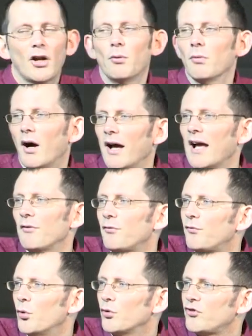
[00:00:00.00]
you know, I have
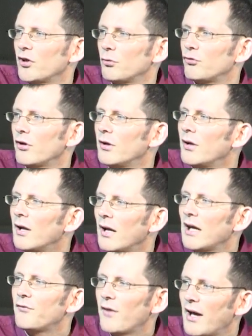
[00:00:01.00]
four children.
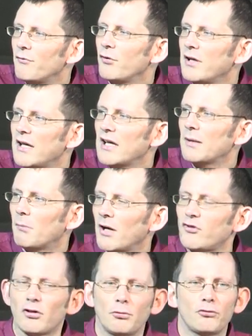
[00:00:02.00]
If every year
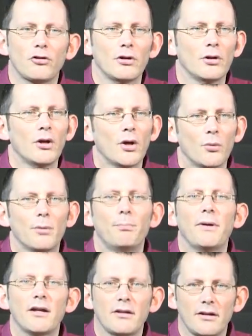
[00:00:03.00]
my children were
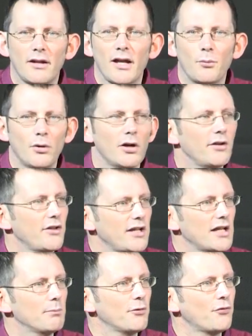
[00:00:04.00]
bigger than they were the
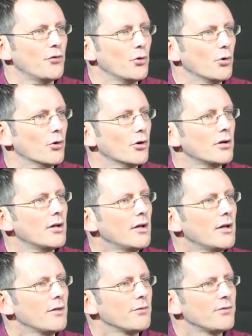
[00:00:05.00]
year before,
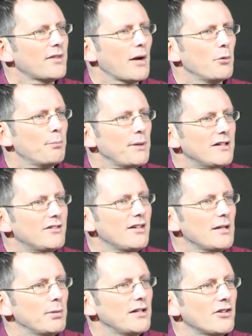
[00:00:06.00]
that would be
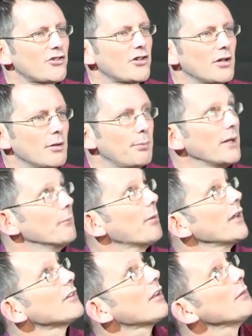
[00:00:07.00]
deeply disturbing.
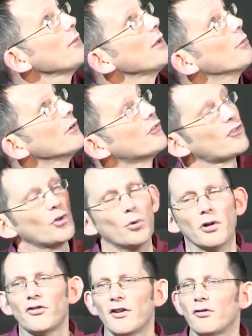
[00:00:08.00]
By the time they were as
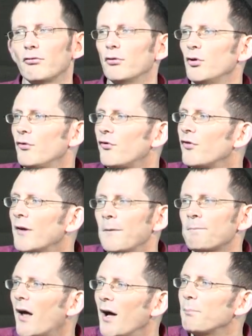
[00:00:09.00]
tall as this roof,
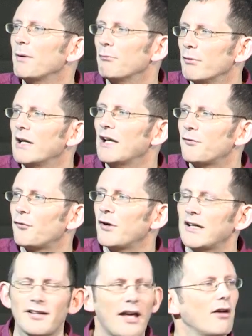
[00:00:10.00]
I'd be really
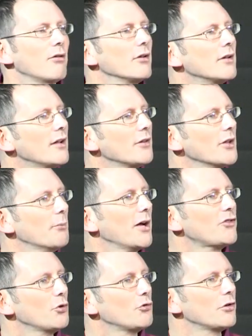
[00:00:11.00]
freaked out that
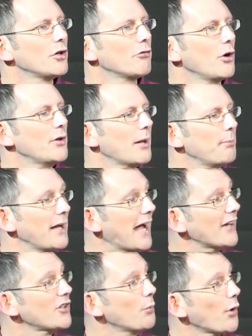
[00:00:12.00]
my children had grown that big.
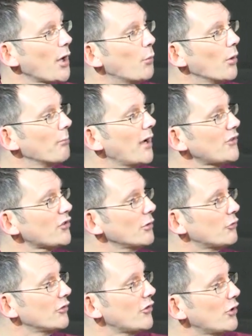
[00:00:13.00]
Actually, what I want my
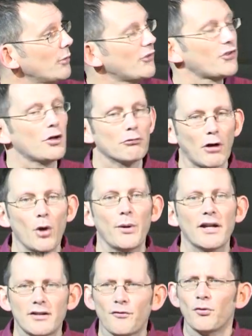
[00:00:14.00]
children to do is to grow
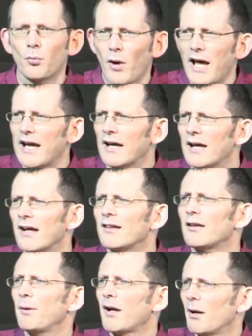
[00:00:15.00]
in a different way,
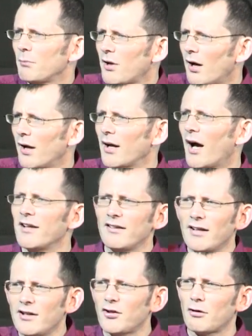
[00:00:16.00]
to become kind,
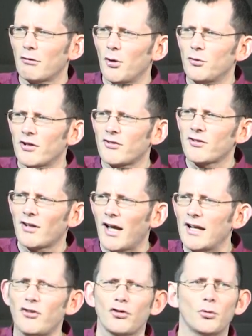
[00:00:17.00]
ideally to grow just
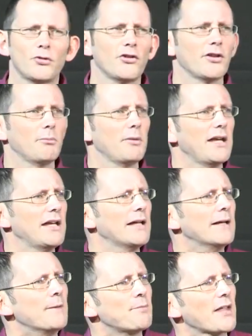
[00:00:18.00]
slightly shorter than me,
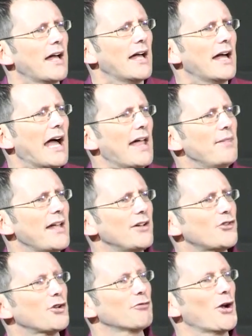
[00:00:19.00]
uh, and
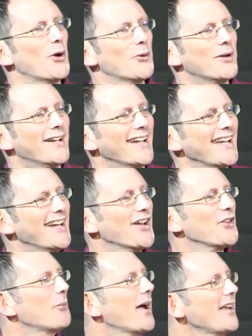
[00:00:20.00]
then to grow in
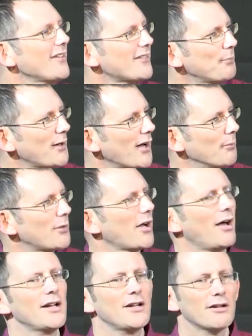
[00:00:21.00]
other ways to become
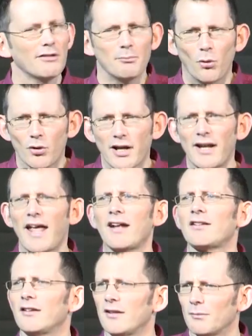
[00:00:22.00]
kinder and more
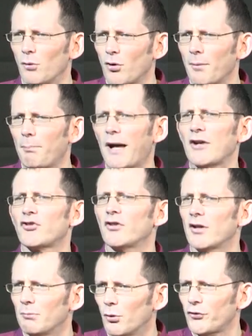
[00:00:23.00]
connected and more
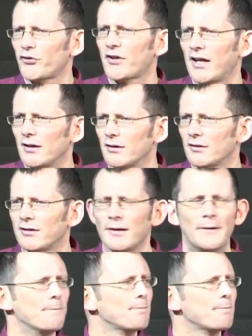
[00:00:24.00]
compassionate and more skilled.